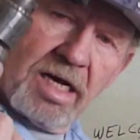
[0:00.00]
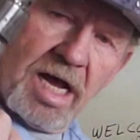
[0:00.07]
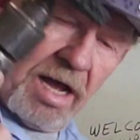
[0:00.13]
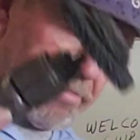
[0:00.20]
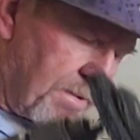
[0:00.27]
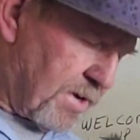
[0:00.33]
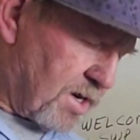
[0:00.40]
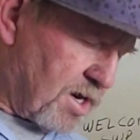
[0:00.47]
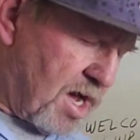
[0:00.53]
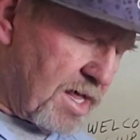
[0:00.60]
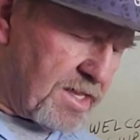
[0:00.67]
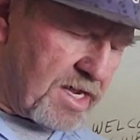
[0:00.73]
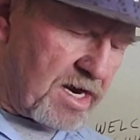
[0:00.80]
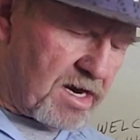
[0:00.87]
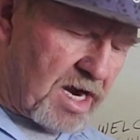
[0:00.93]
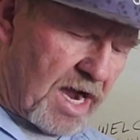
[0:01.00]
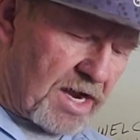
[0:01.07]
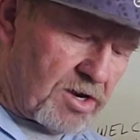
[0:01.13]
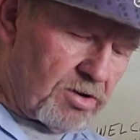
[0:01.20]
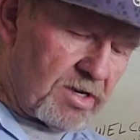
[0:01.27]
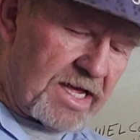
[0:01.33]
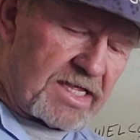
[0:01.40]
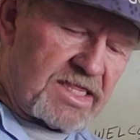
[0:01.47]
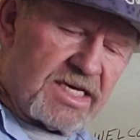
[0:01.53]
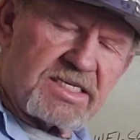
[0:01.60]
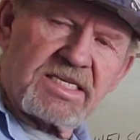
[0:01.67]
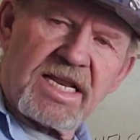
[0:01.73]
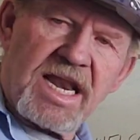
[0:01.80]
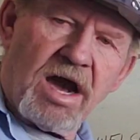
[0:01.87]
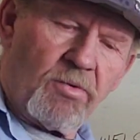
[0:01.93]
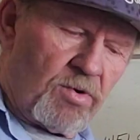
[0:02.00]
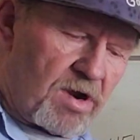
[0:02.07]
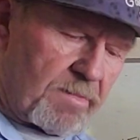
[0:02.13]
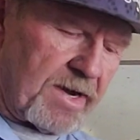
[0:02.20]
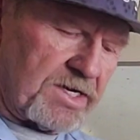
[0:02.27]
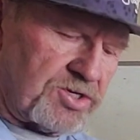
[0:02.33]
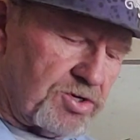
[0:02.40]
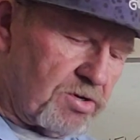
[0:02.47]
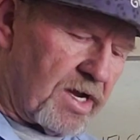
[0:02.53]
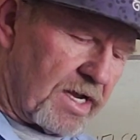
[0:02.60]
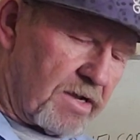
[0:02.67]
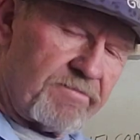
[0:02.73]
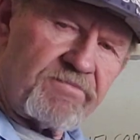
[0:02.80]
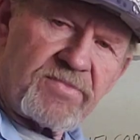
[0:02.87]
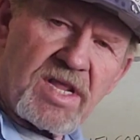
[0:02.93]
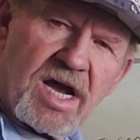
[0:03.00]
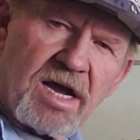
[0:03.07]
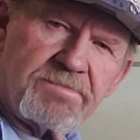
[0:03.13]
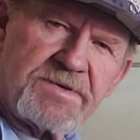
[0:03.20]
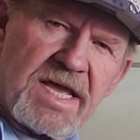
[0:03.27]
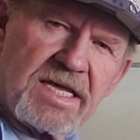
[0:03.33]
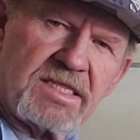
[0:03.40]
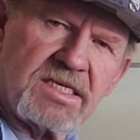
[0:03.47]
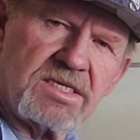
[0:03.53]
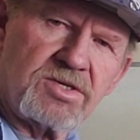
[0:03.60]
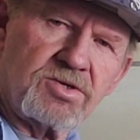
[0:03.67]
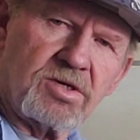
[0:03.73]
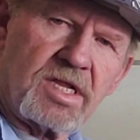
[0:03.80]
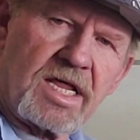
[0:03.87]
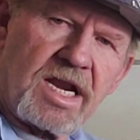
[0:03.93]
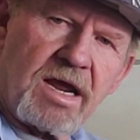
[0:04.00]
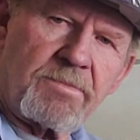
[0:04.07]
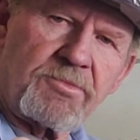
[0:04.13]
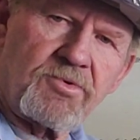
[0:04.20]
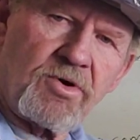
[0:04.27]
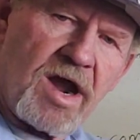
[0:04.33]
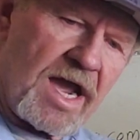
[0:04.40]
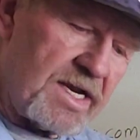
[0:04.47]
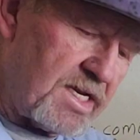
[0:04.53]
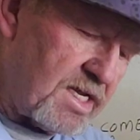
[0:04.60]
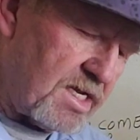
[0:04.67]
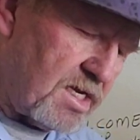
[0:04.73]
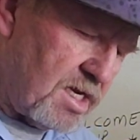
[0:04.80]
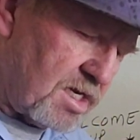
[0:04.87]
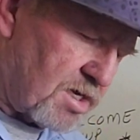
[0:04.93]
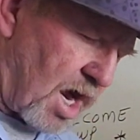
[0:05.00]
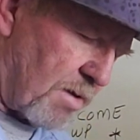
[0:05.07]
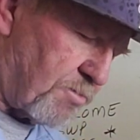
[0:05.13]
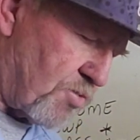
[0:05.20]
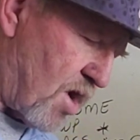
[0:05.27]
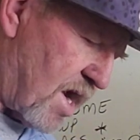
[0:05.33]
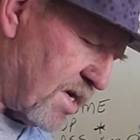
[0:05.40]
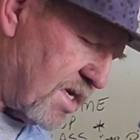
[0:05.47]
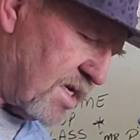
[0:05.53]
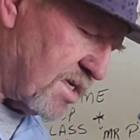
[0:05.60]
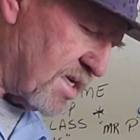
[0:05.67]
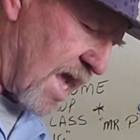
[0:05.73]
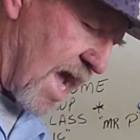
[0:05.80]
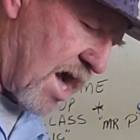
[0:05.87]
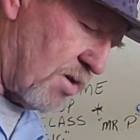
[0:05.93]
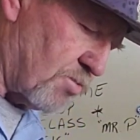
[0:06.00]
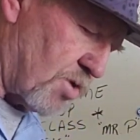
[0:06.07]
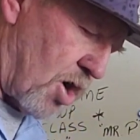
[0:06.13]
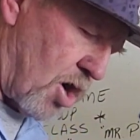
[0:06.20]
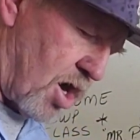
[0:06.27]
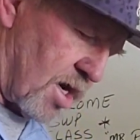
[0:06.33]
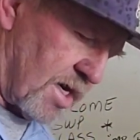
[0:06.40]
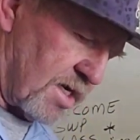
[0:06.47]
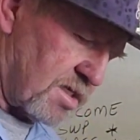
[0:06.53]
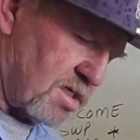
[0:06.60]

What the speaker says: I put it on there, I go like this, and now what am I doing? I'm taking this tool and I'm grinding down on it.